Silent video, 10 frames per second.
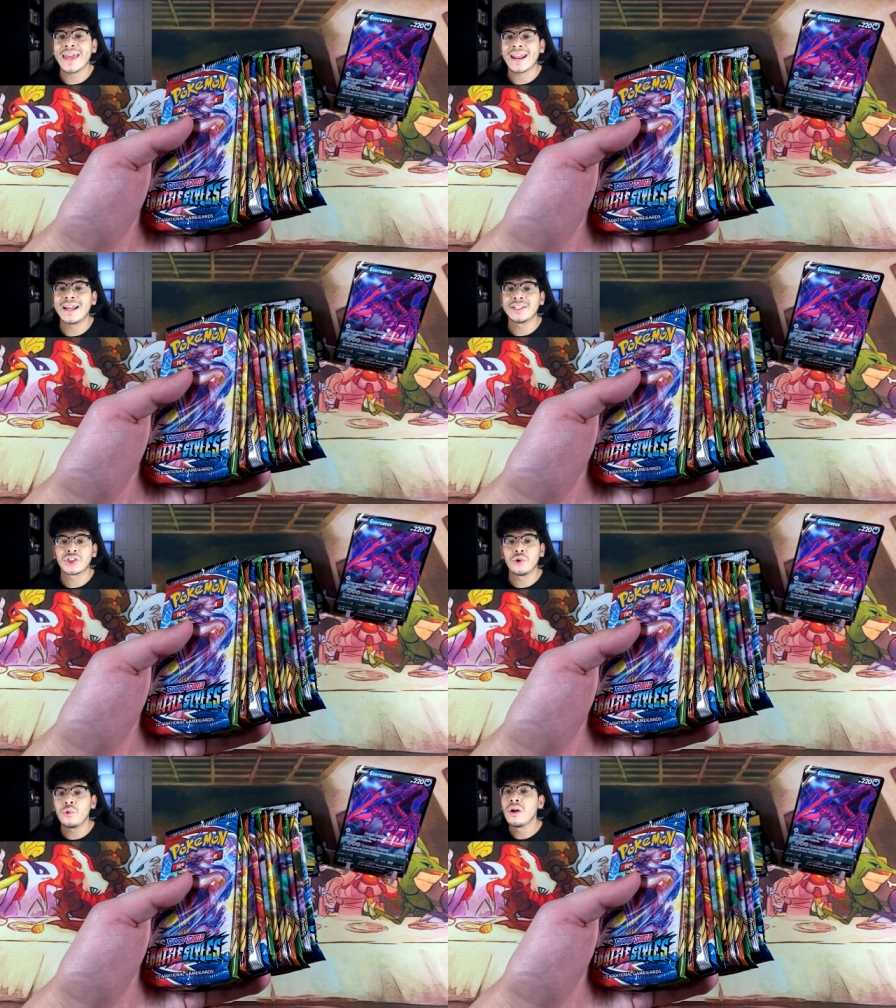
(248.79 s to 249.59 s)
get
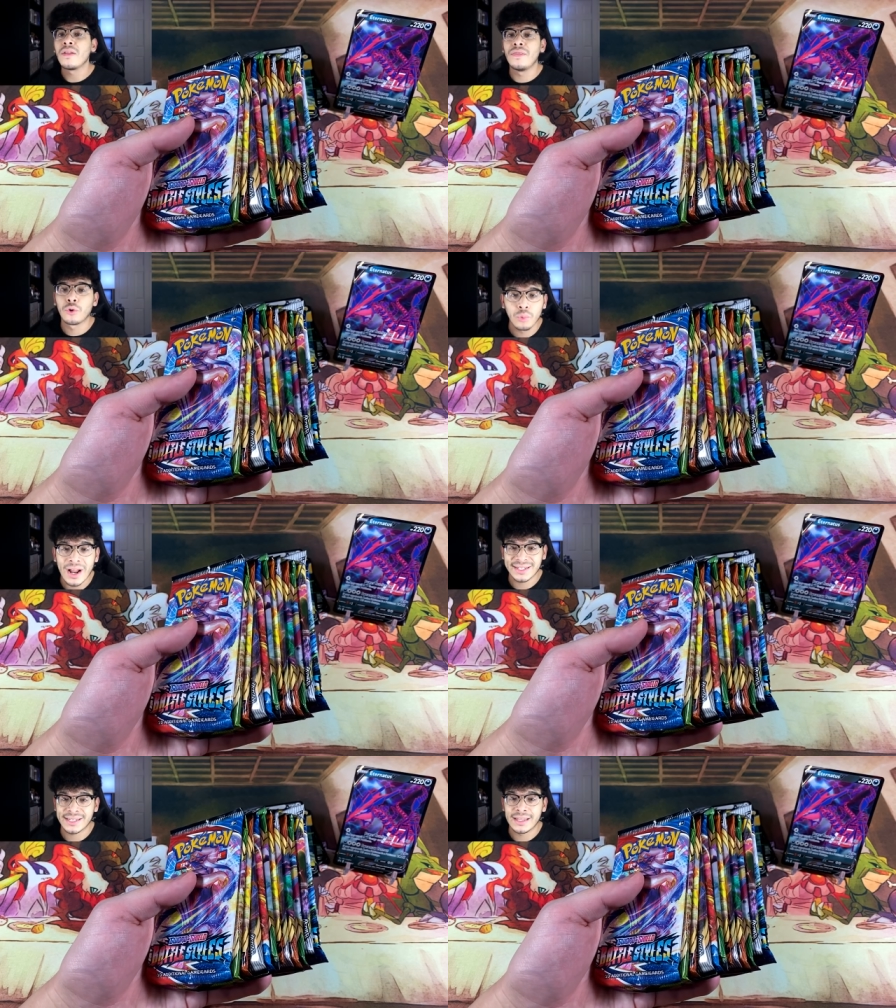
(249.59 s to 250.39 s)
into the
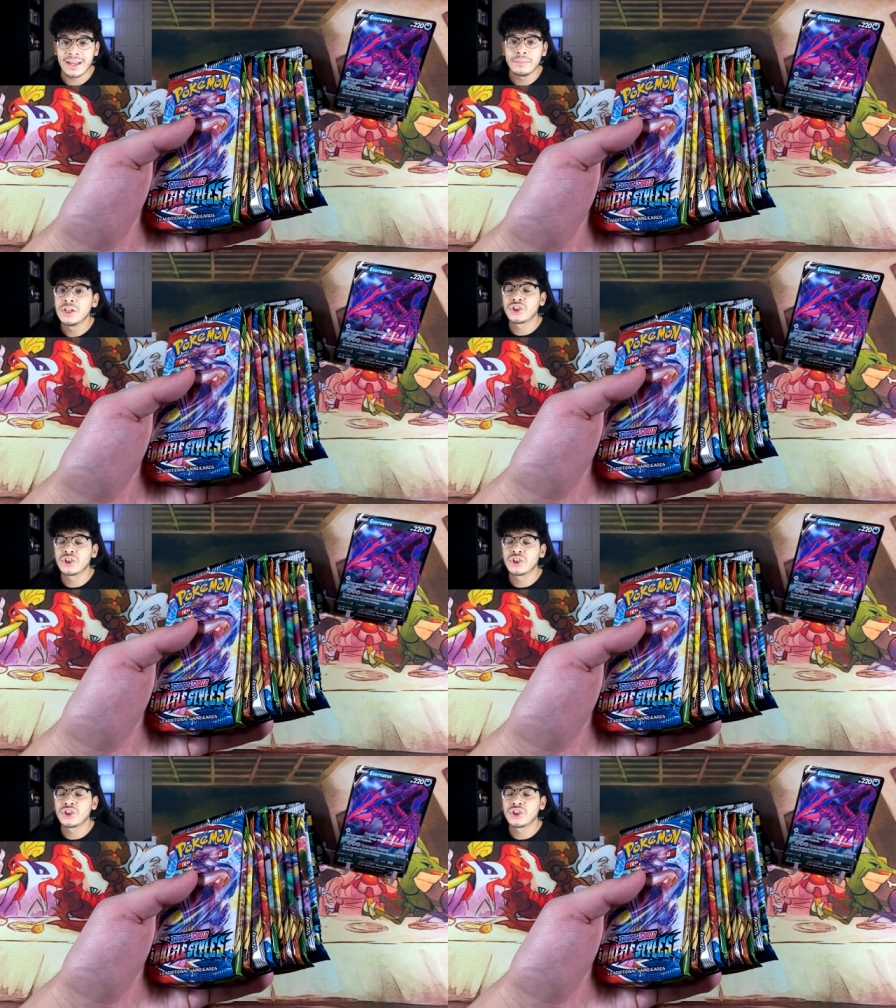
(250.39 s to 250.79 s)
rest of them.